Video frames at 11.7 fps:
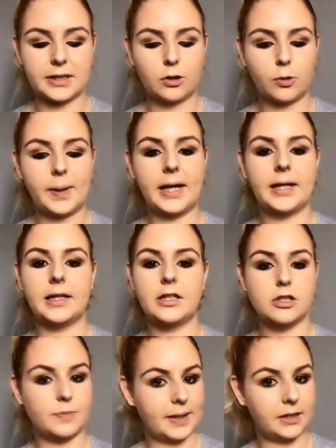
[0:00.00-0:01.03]
single penny
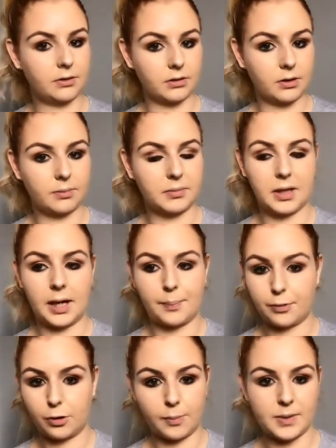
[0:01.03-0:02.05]
you spend on them. I
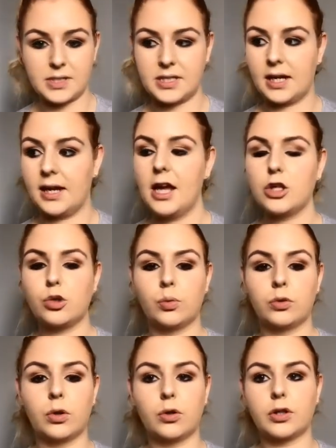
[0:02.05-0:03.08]
promise you, you
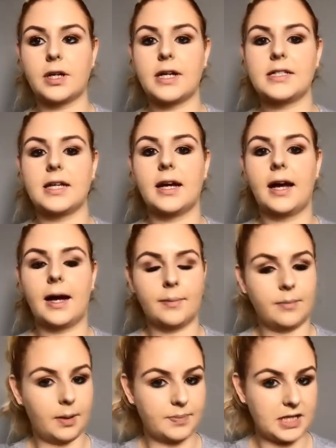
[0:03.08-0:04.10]
will not regret it.
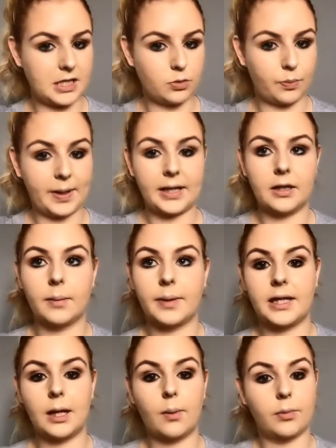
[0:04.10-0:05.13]
I'm obsessed with buying them,
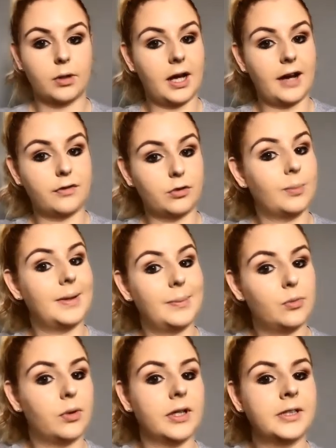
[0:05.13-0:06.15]
and now I'm going to have to go buy
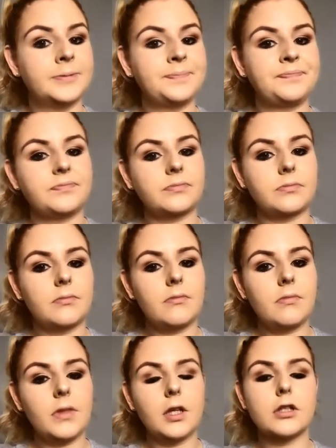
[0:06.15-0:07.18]
more.
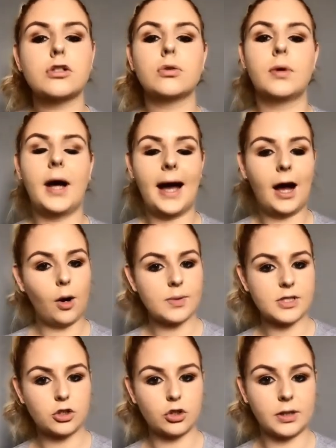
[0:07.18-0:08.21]
So I
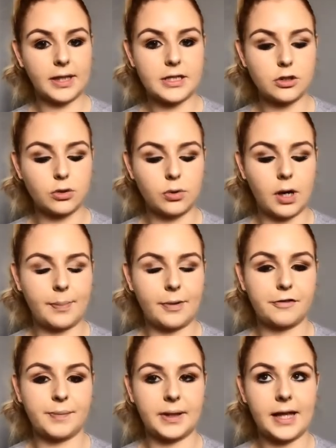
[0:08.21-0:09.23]
always do like to go
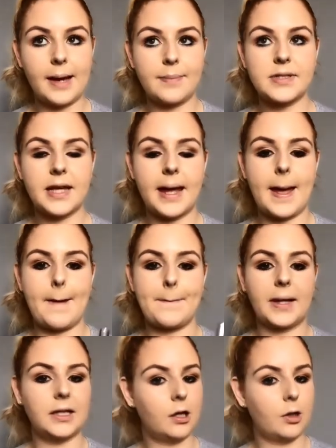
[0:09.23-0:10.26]
above my lips a
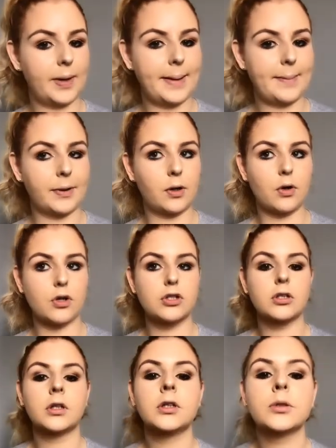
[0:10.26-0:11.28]
little bit, because